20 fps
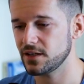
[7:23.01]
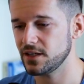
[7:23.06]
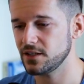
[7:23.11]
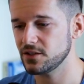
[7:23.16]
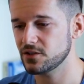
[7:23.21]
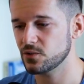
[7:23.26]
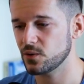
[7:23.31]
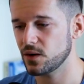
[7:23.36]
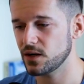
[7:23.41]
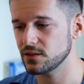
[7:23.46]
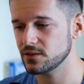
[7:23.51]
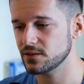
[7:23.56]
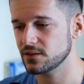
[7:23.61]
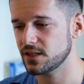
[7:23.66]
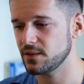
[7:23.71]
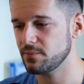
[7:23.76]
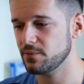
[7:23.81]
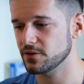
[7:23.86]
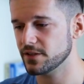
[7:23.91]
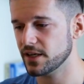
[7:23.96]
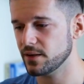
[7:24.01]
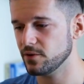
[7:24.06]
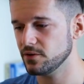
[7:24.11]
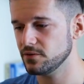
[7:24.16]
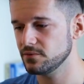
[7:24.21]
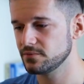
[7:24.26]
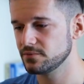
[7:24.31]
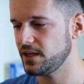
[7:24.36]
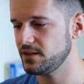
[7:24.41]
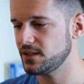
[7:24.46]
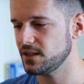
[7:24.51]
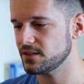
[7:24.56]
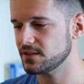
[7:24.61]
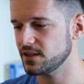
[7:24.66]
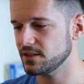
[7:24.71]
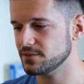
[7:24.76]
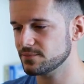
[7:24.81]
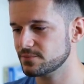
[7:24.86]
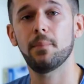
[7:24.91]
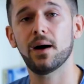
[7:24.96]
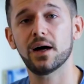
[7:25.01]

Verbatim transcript: into a simple table and that's it.